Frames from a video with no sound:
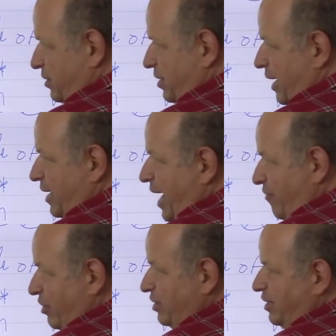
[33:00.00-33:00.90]
I
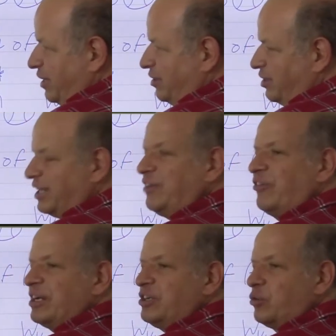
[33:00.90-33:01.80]
haven't yet
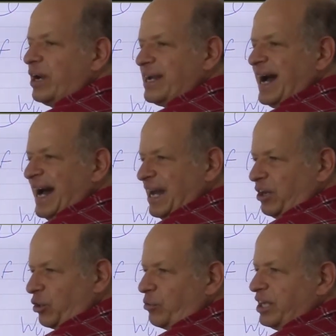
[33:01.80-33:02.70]
given you an
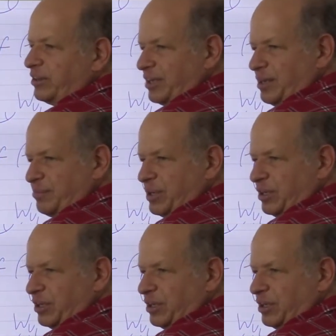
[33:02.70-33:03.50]
algorithm